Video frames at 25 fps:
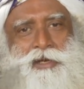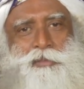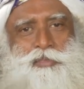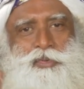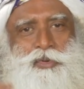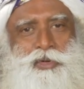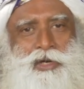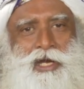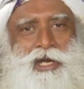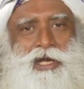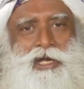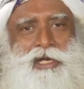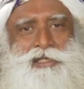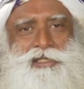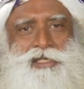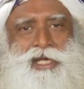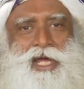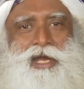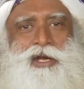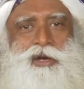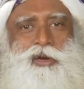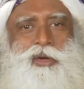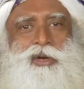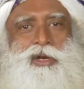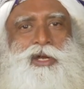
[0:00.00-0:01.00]
and put little
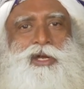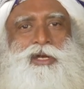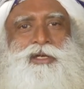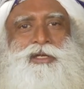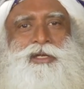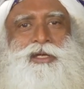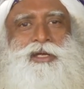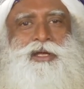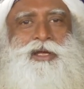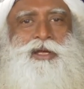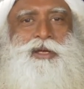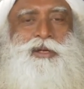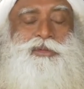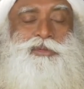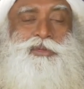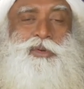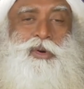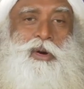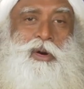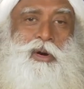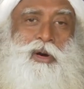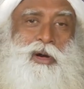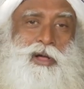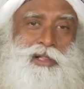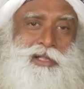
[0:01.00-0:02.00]
sand on it. So
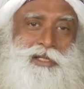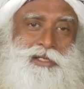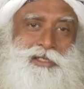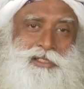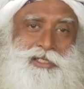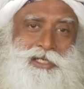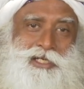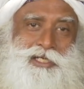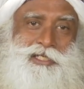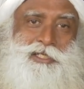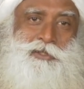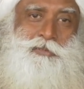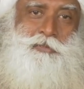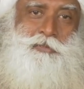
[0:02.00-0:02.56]
all the seeds